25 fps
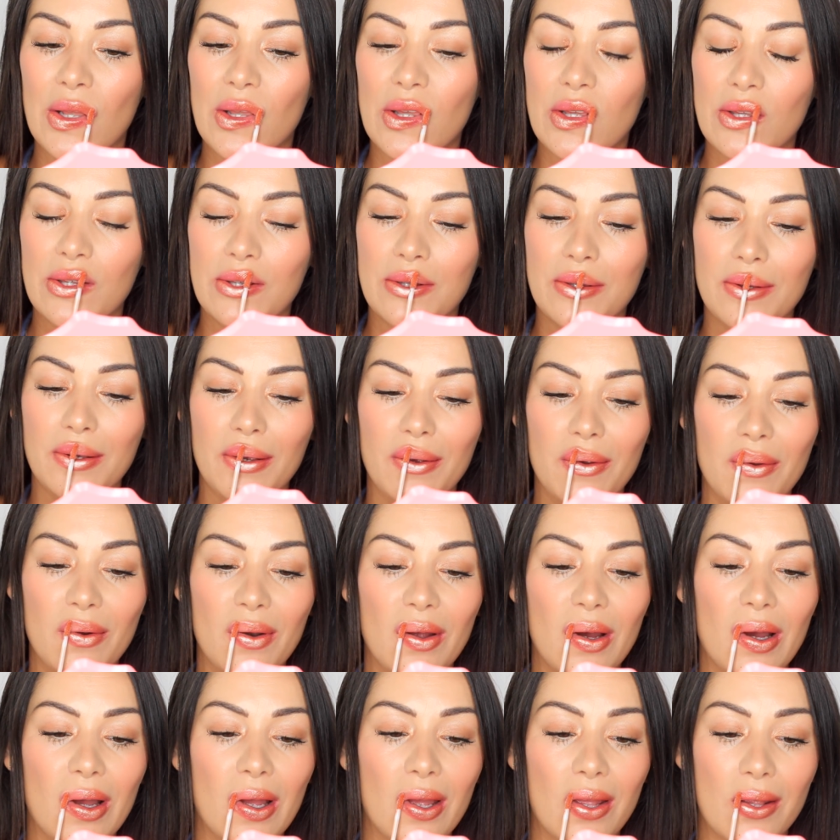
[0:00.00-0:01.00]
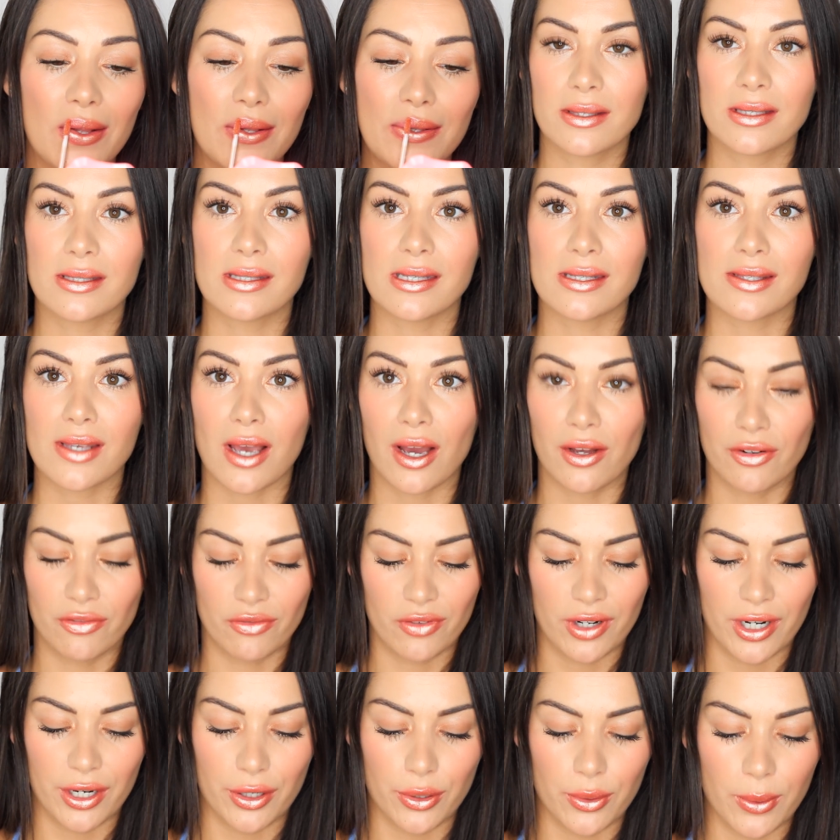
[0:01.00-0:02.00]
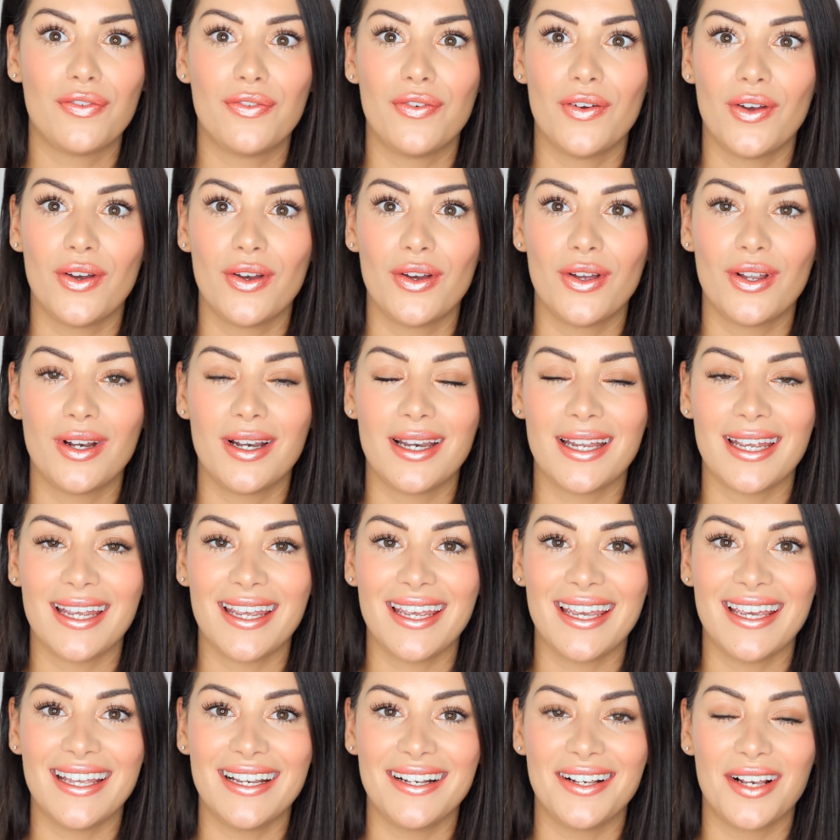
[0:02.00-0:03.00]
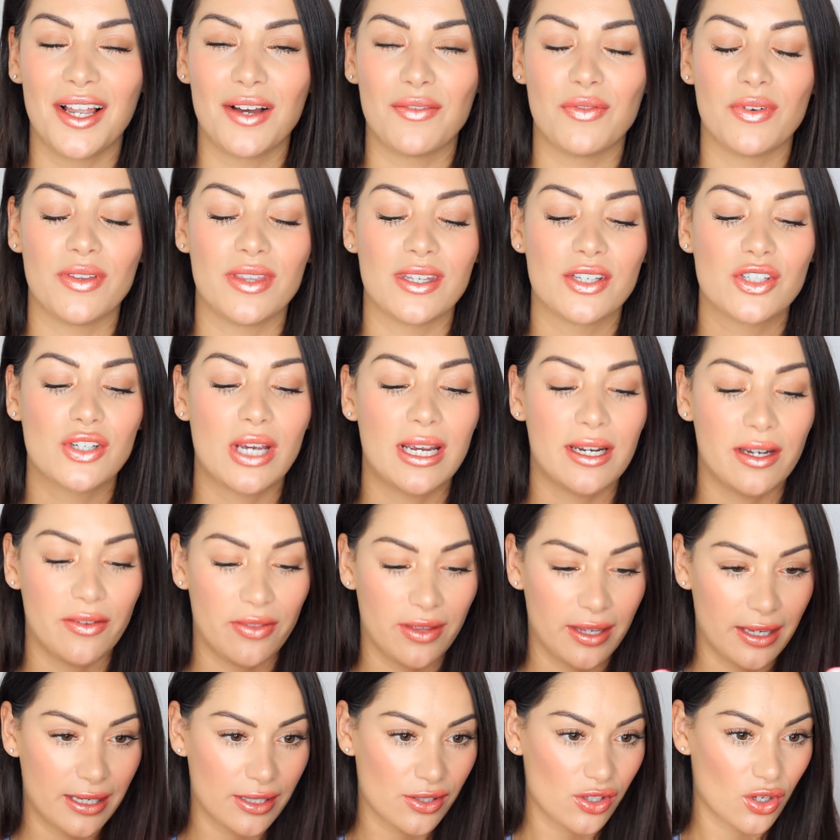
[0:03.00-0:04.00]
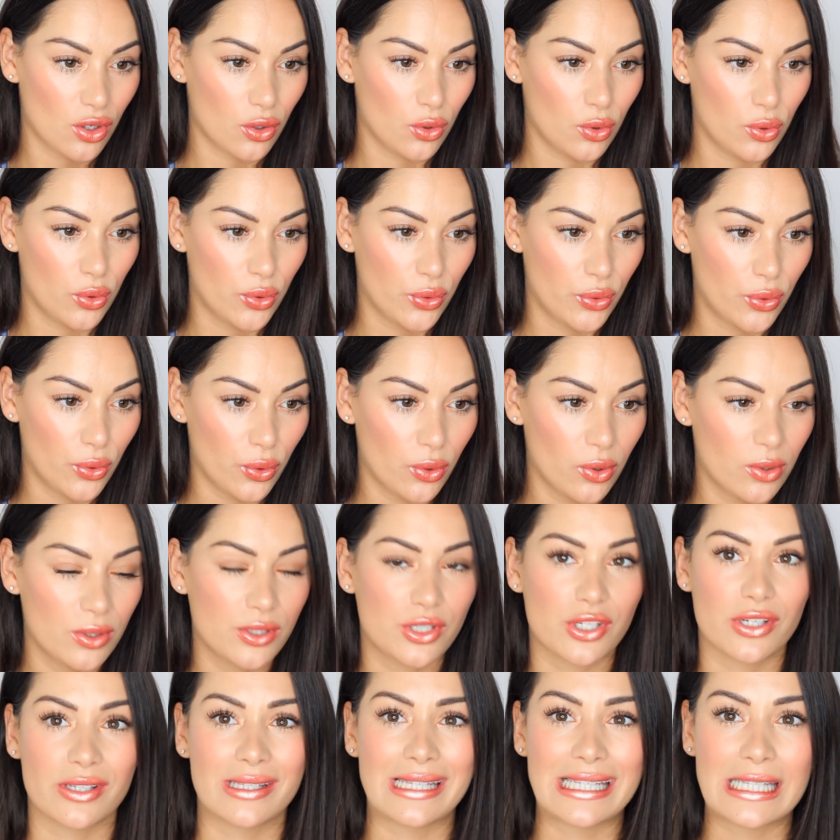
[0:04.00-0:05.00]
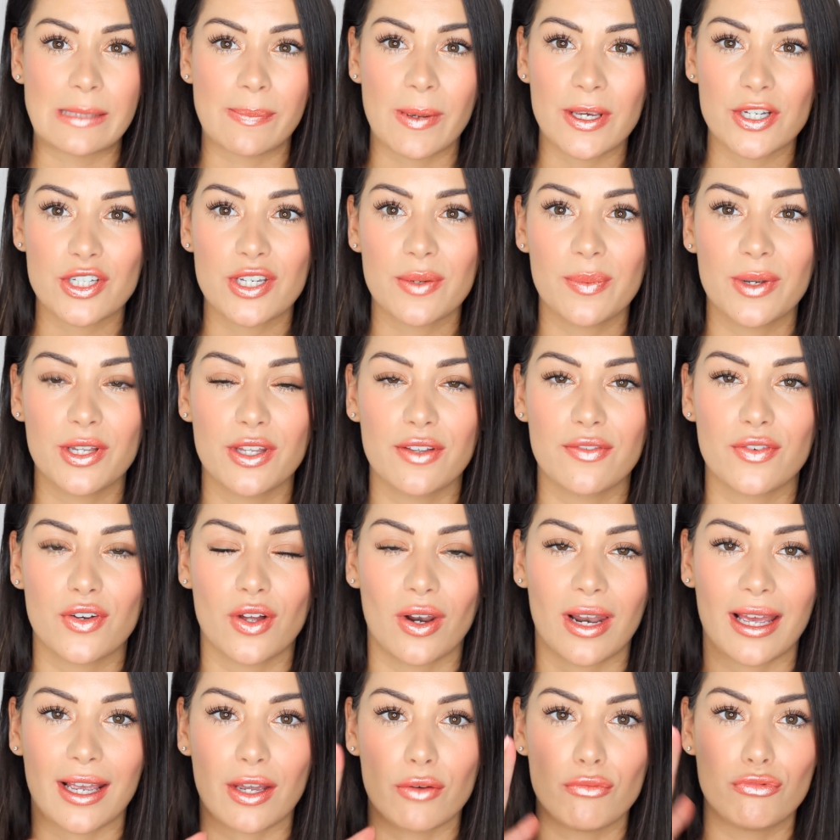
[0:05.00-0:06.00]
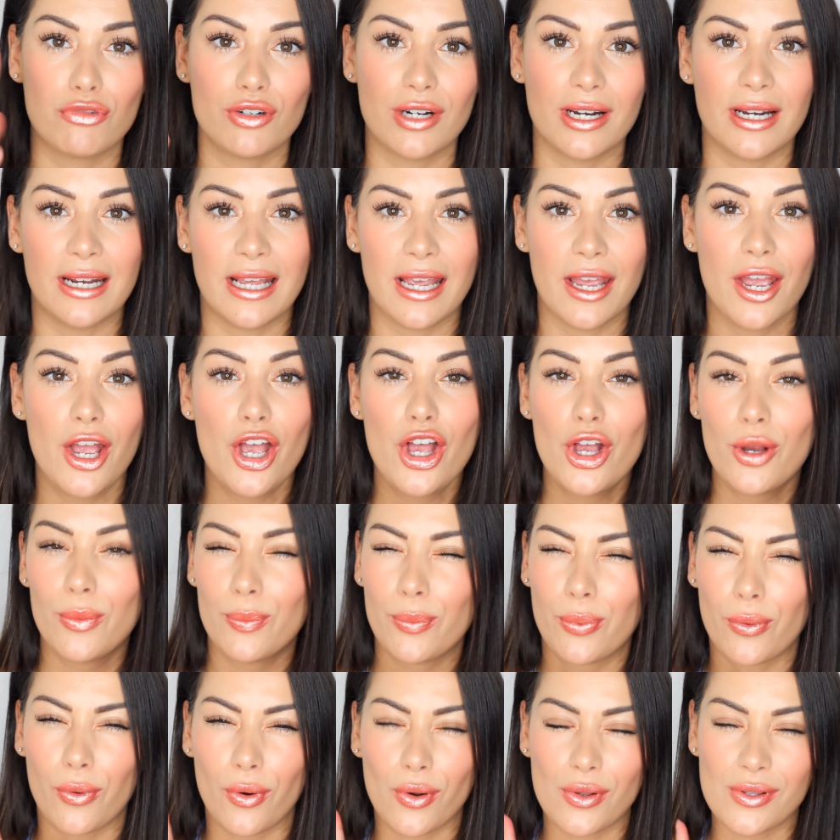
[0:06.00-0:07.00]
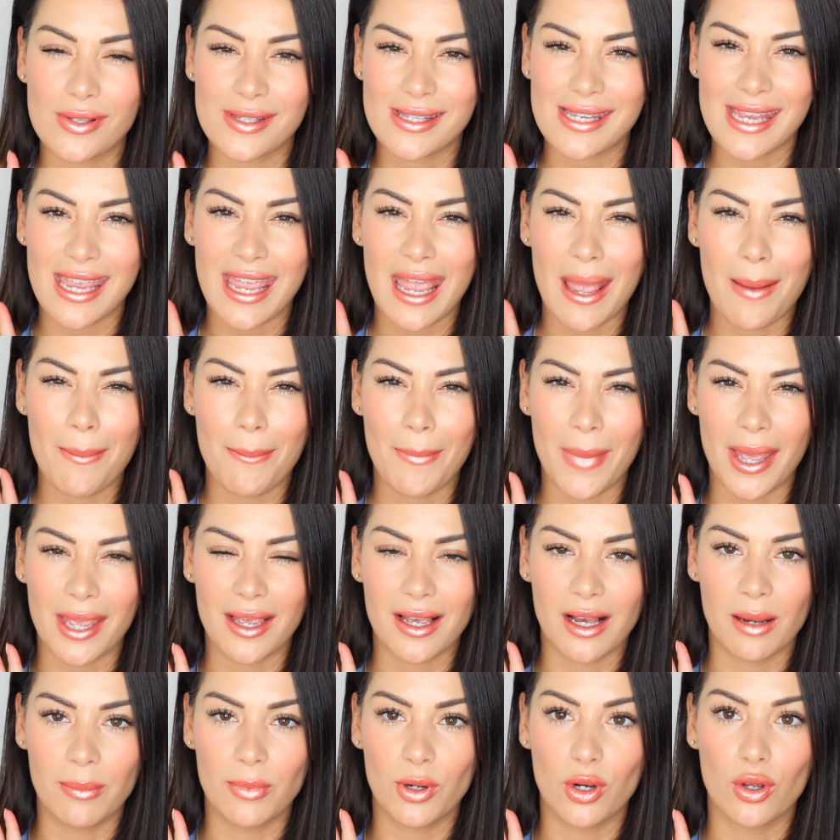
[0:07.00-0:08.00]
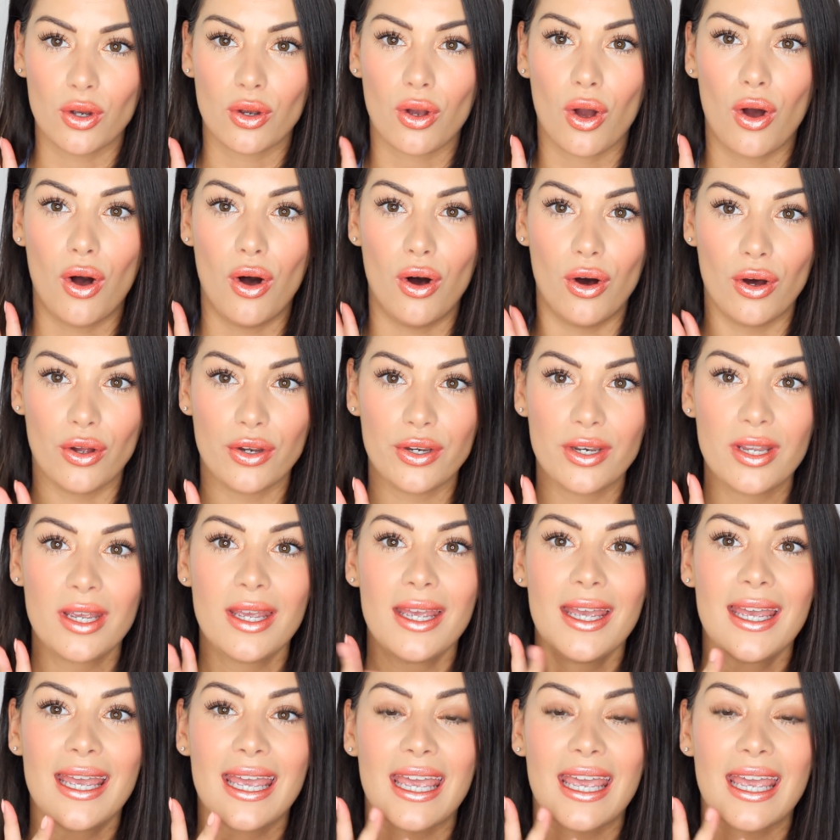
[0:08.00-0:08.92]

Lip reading: So nice. This is unreal. Fully in love with this shade. I think it's gorgeous, especially when you've got like a really bronzy makeup look on.